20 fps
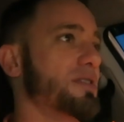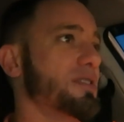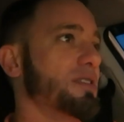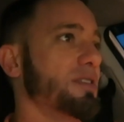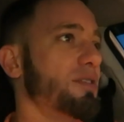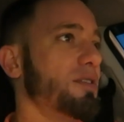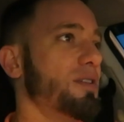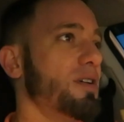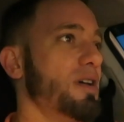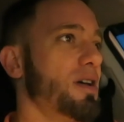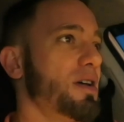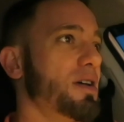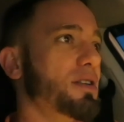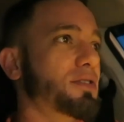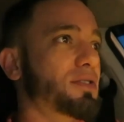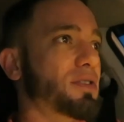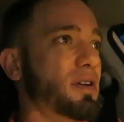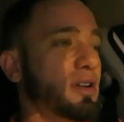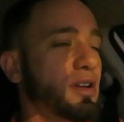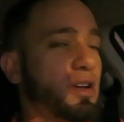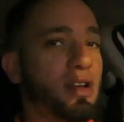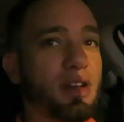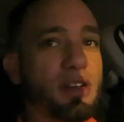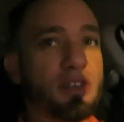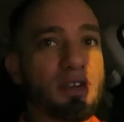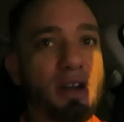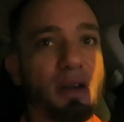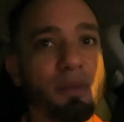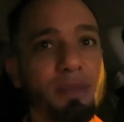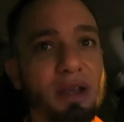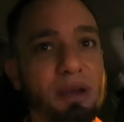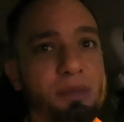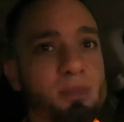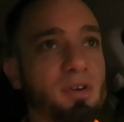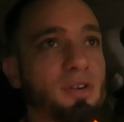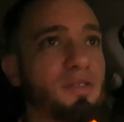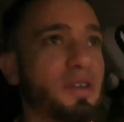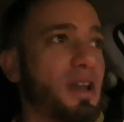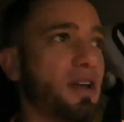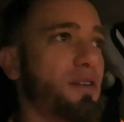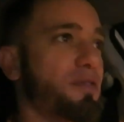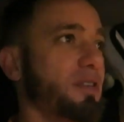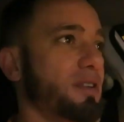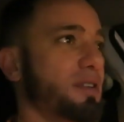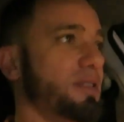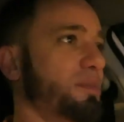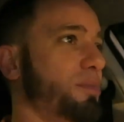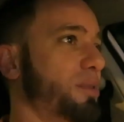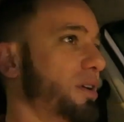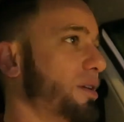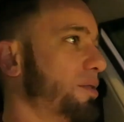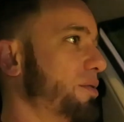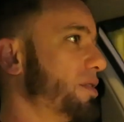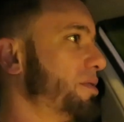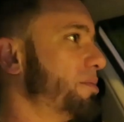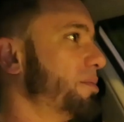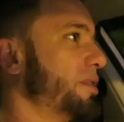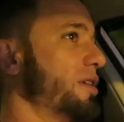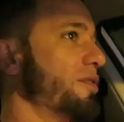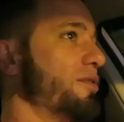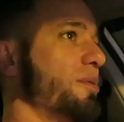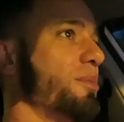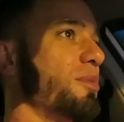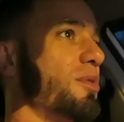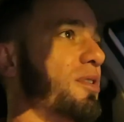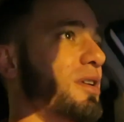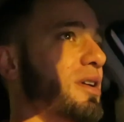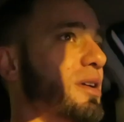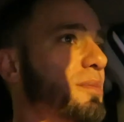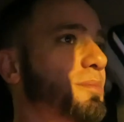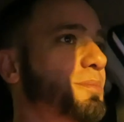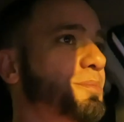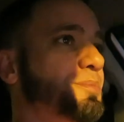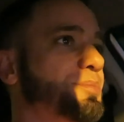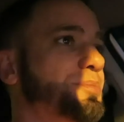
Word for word: So I'm gonna try to make more of an effort to bring it with me every morning.